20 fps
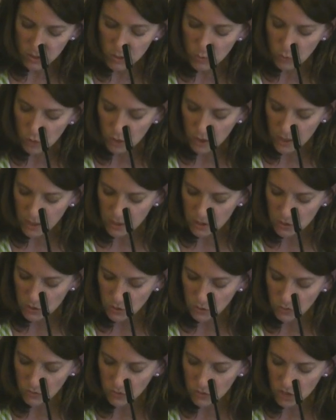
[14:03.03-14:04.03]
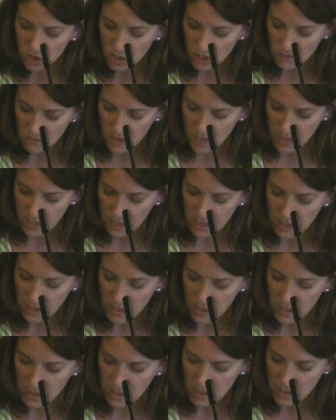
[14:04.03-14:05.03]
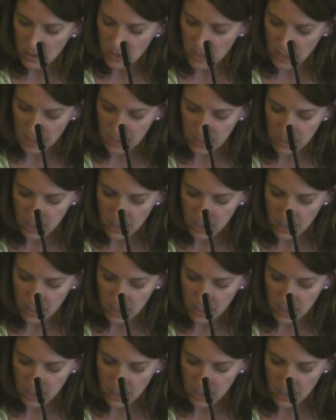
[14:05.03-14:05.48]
looked more like a soulful Giovanni than a